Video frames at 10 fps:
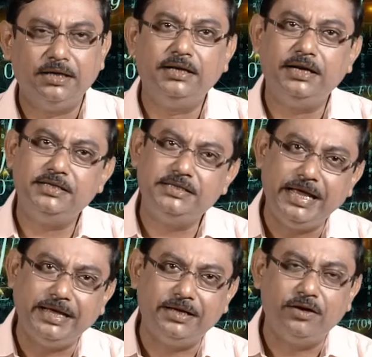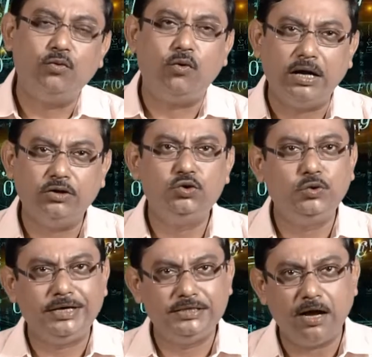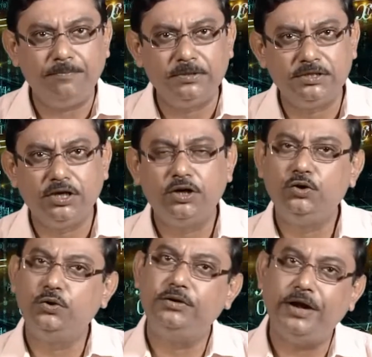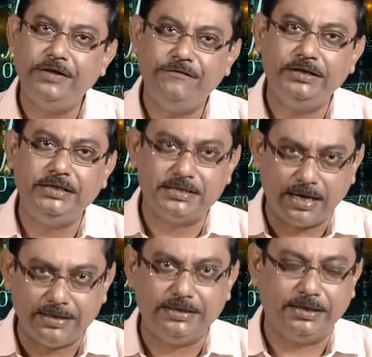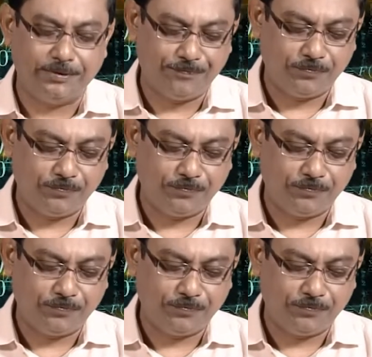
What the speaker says: Let us take one or two examples to clarify this idea.